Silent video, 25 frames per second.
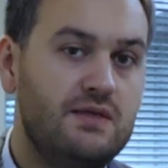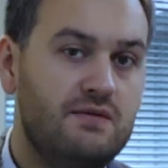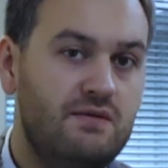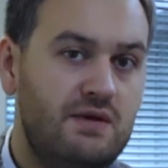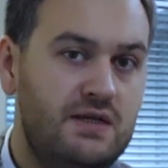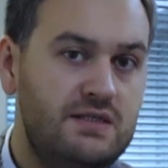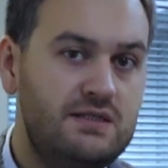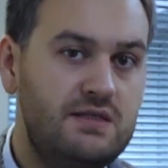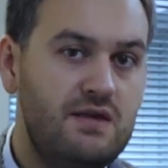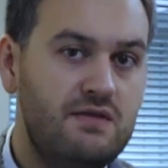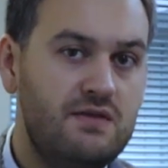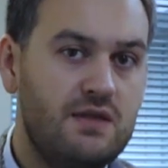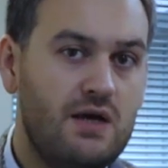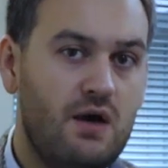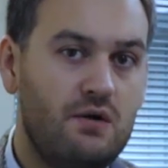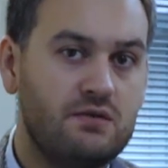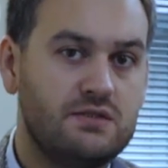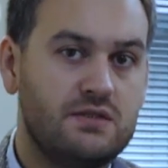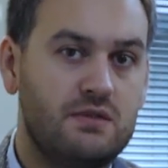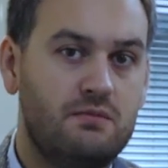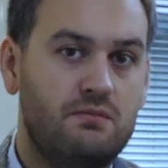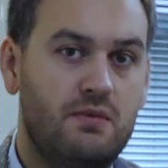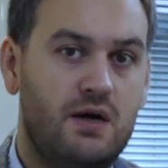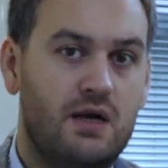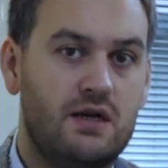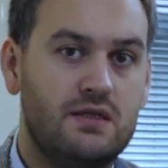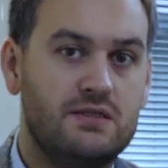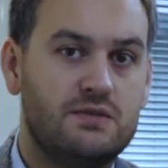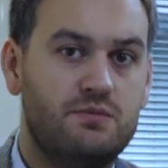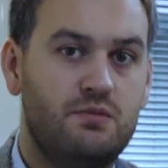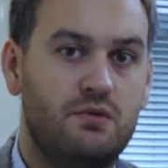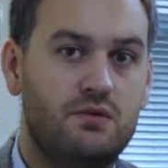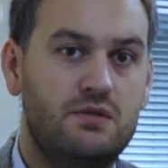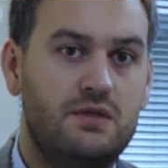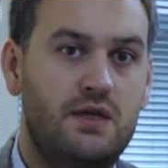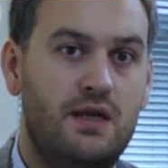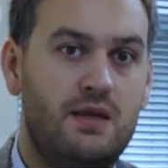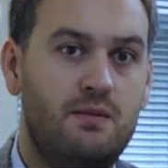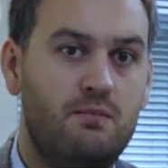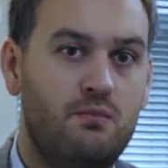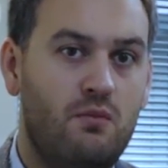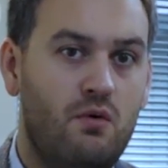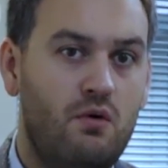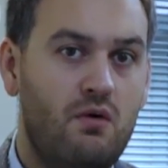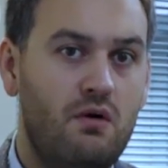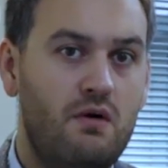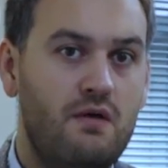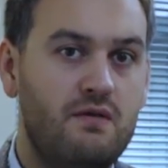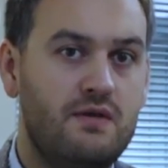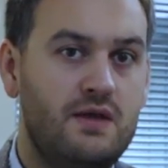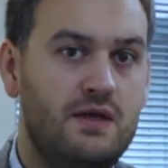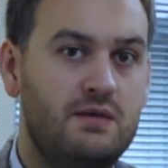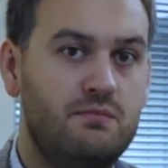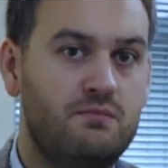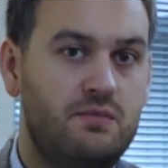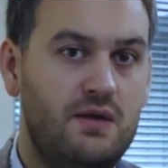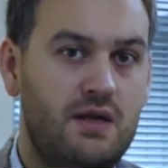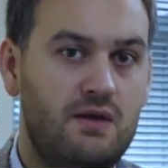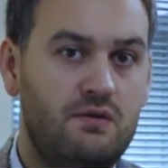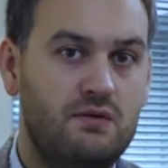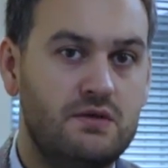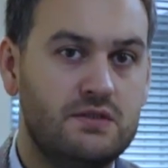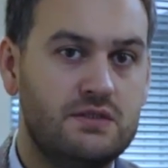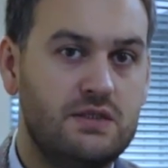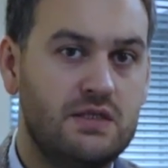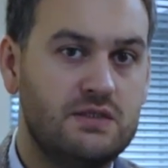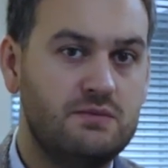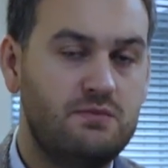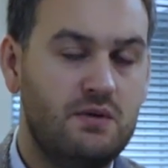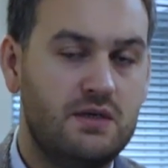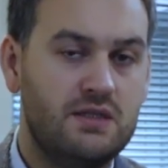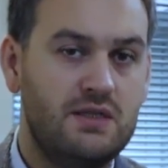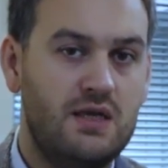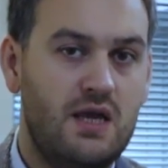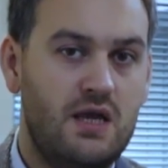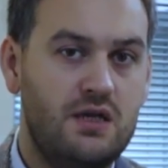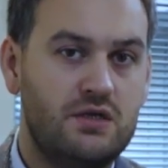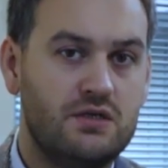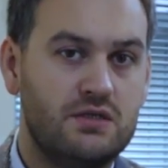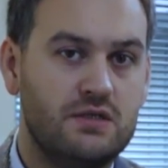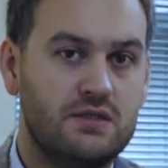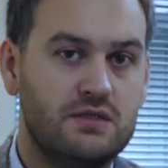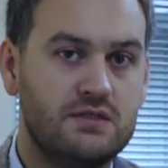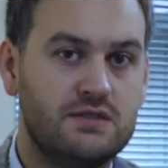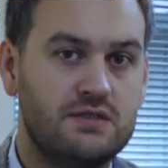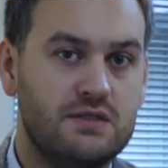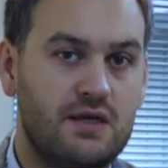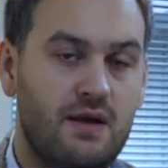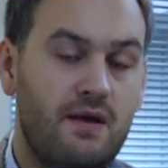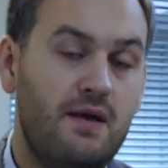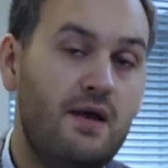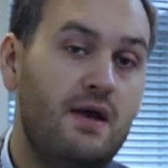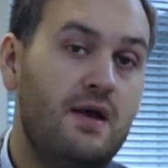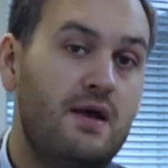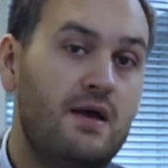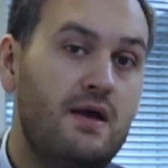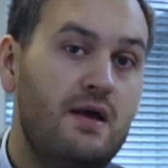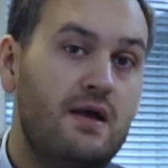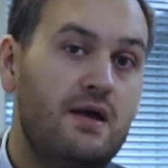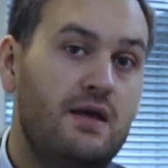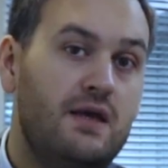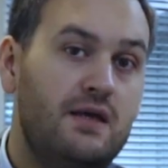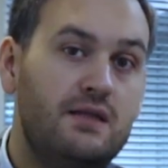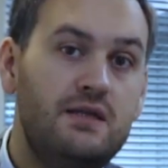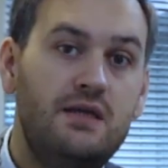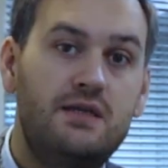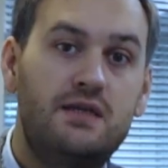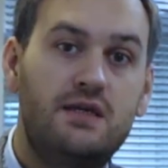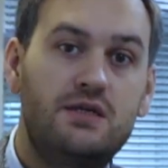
20,000 barrels per day more than previous expectations. In